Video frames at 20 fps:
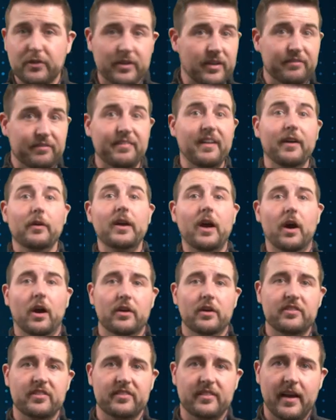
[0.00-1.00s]
took a very
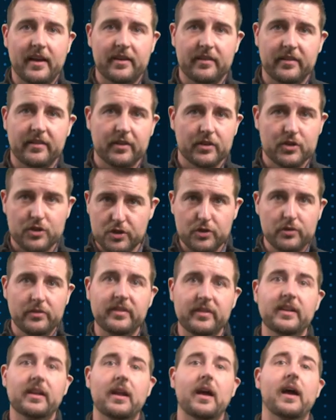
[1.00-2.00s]
hard stance here,
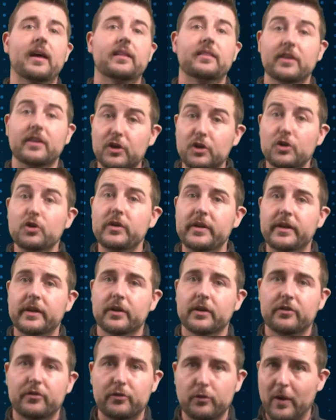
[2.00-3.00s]
choosing at the new
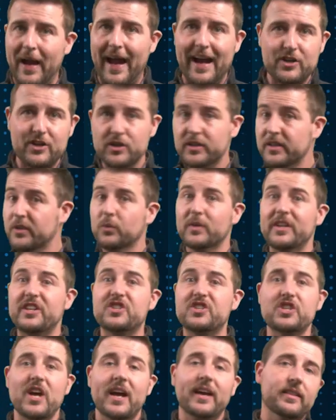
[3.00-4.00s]
year to actually
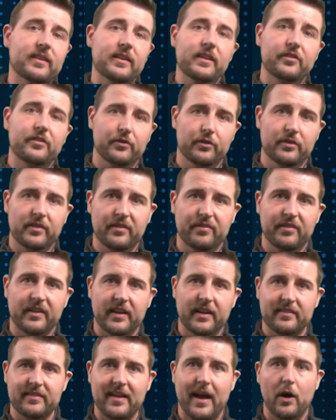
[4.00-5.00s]
reject these
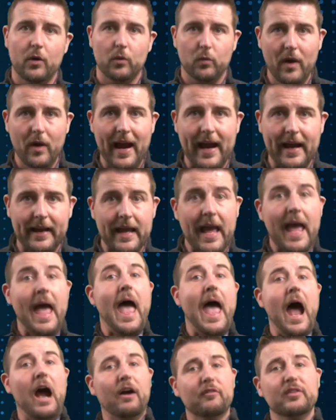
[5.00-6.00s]
certificates outright.
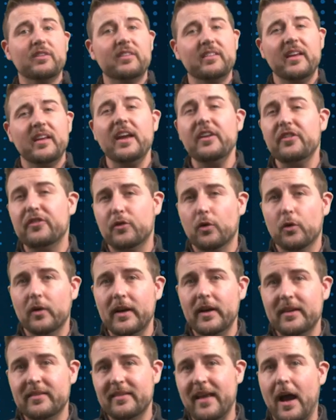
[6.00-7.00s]
However, today's
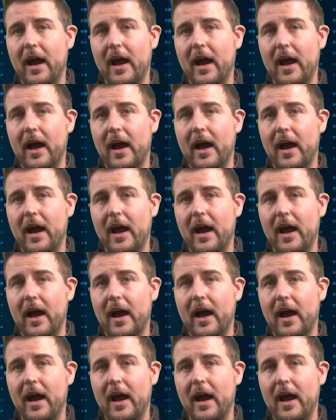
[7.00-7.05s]
story is